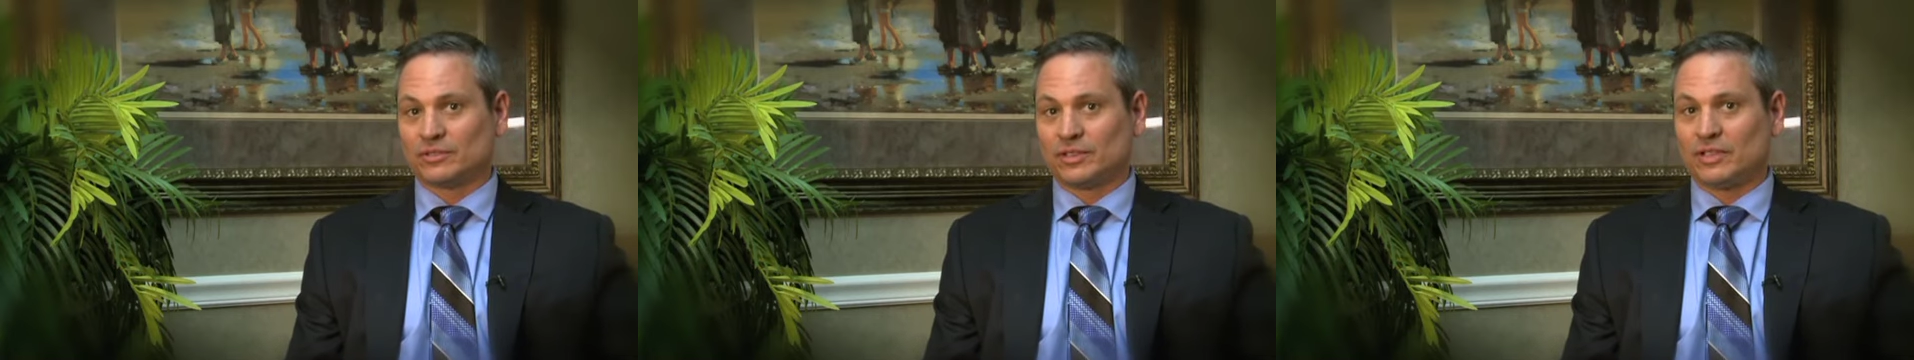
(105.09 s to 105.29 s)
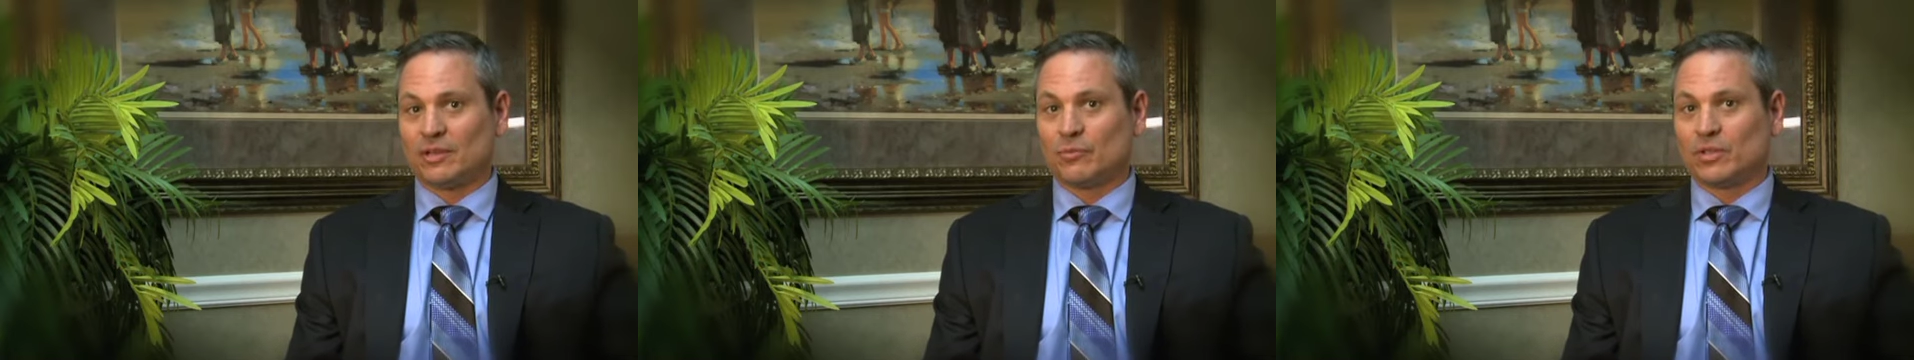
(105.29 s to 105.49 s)

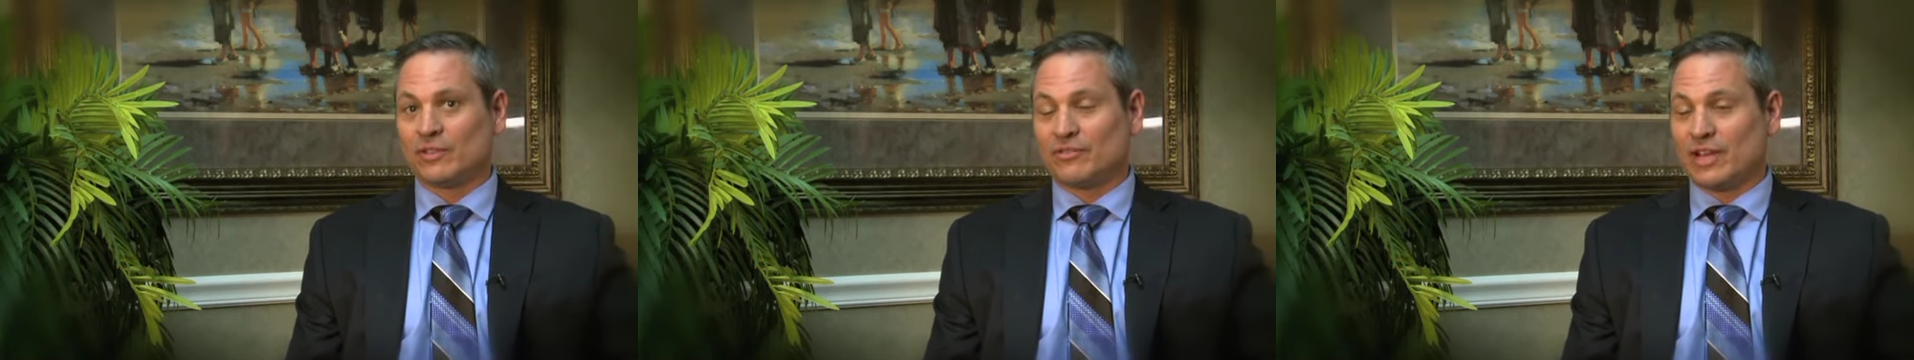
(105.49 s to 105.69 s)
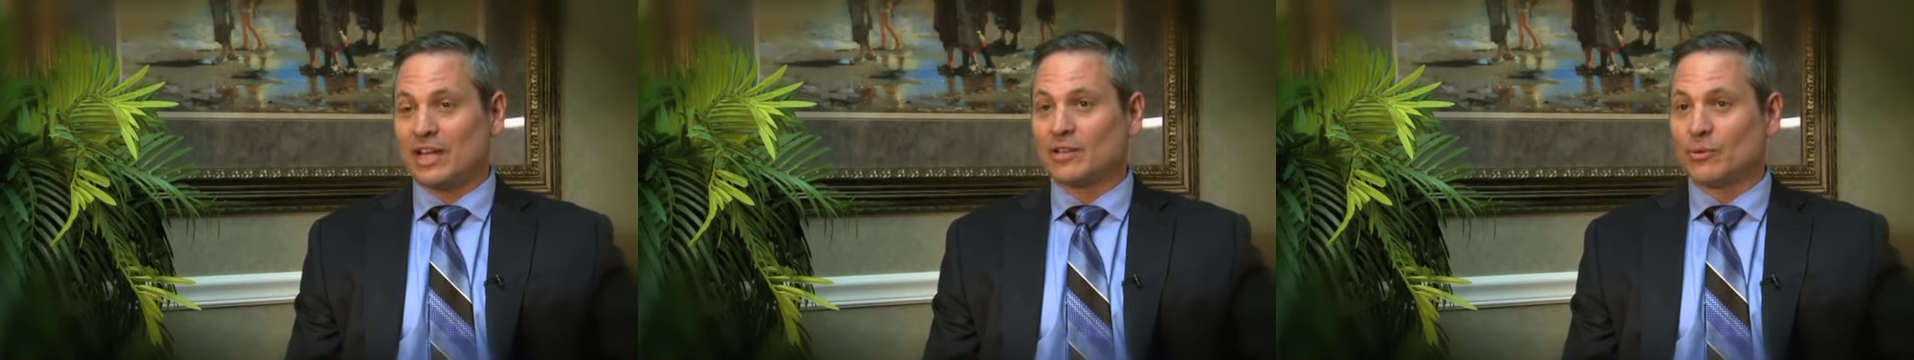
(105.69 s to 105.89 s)
and then we'll
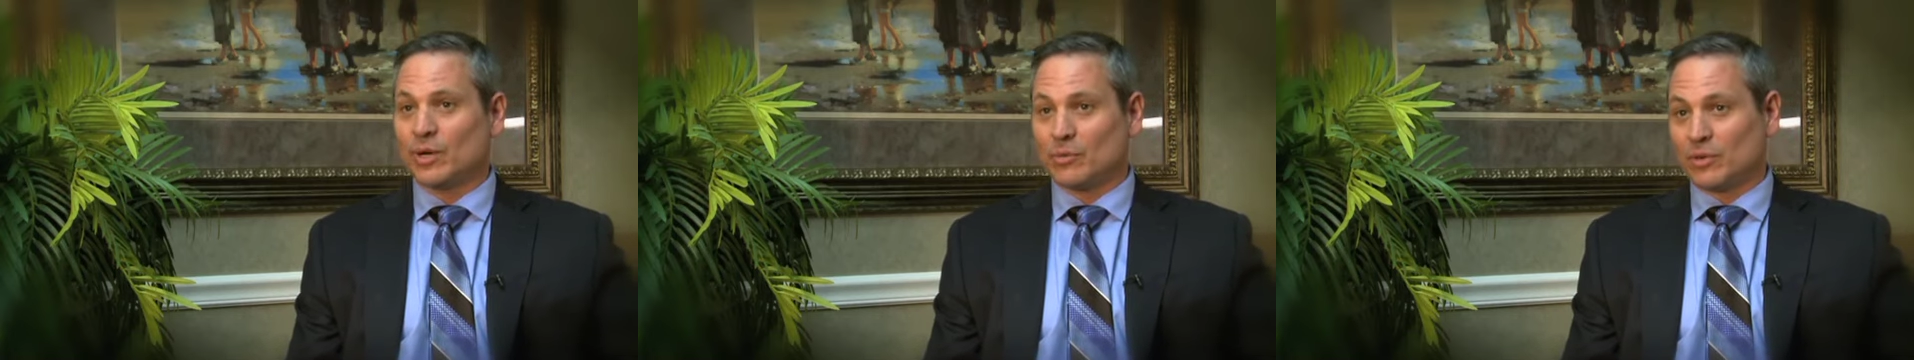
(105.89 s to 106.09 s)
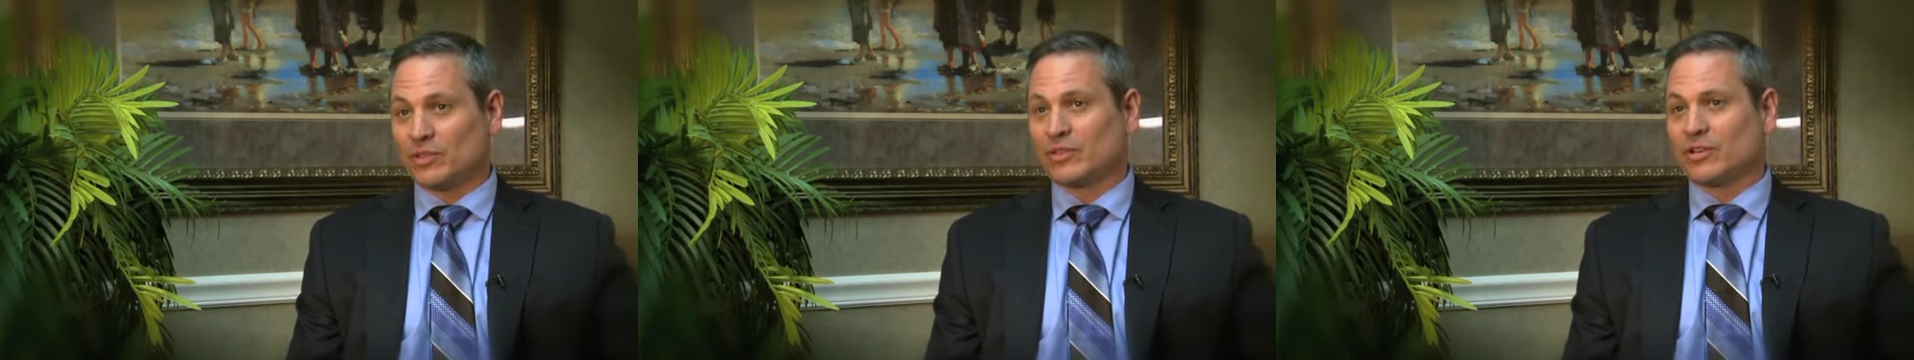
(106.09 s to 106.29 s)

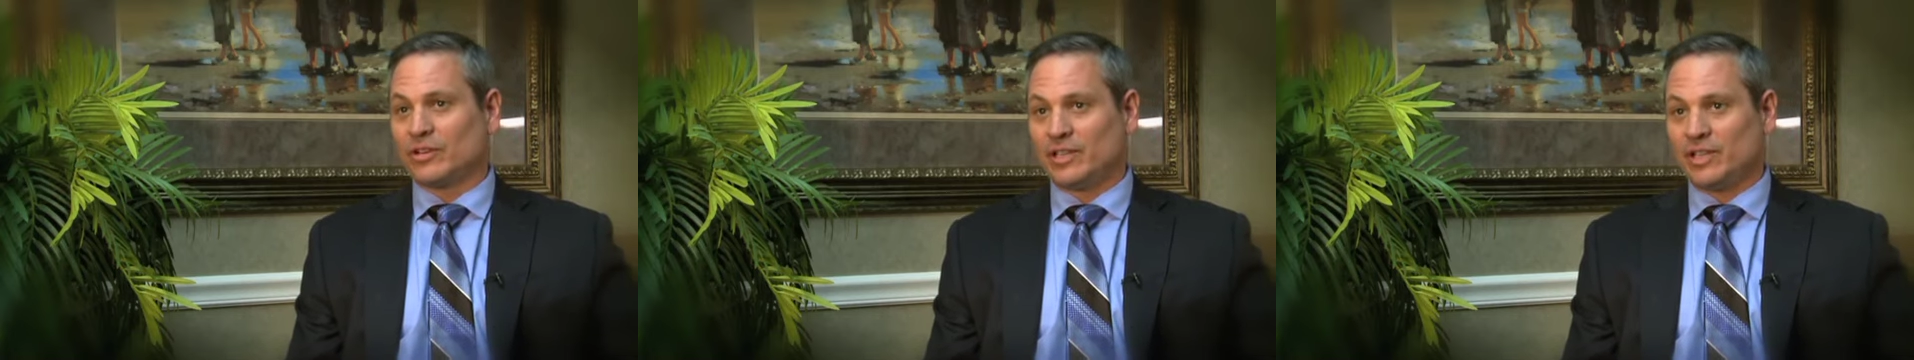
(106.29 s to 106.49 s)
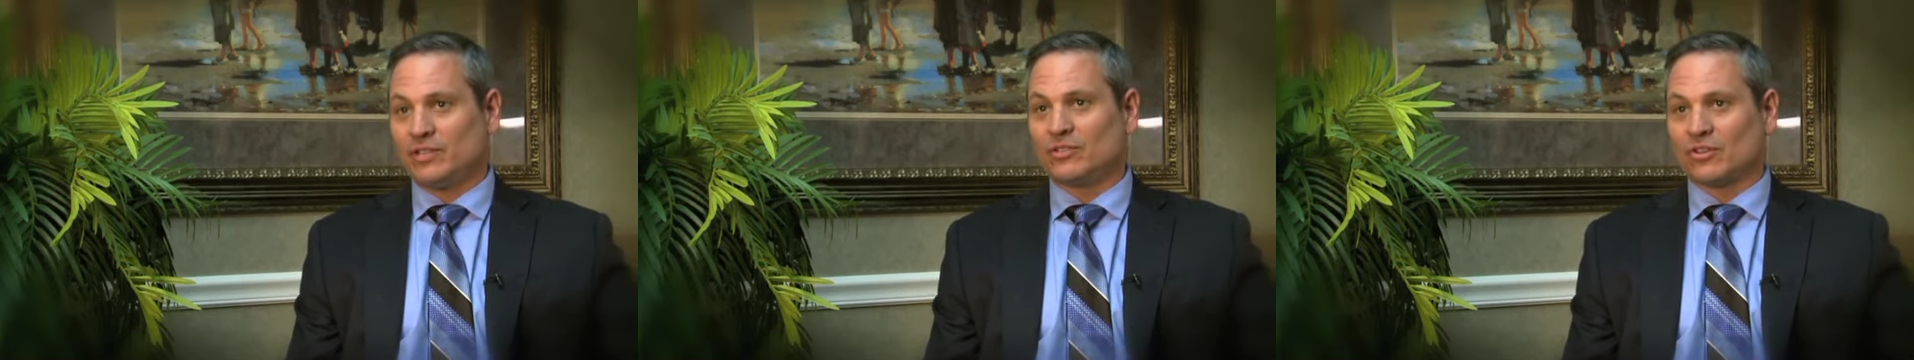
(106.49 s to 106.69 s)
evaluate what their
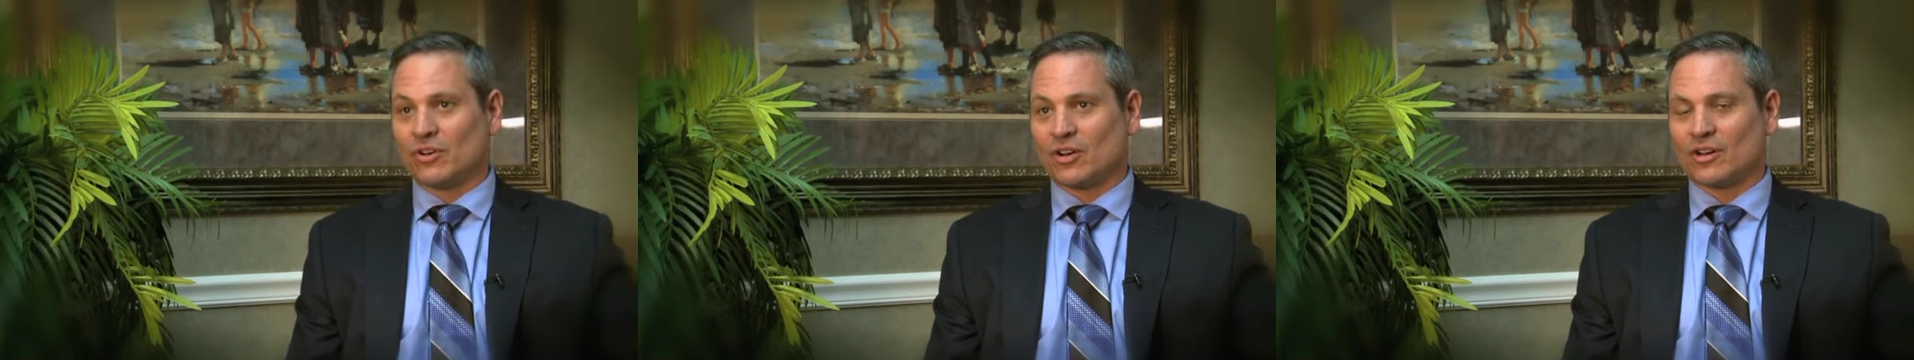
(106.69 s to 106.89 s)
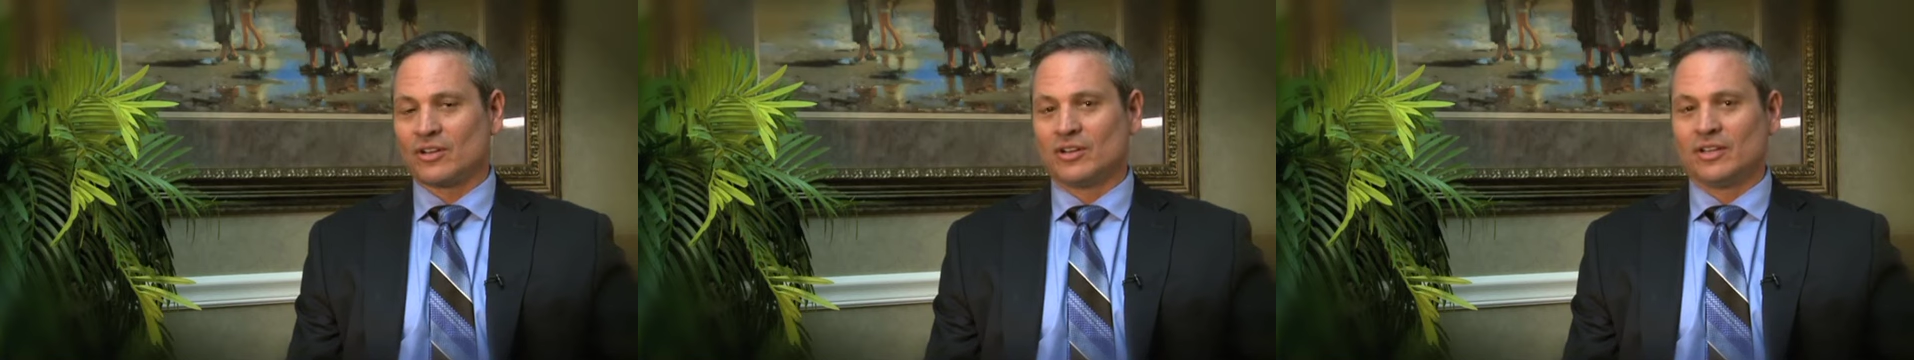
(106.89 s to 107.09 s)
needs are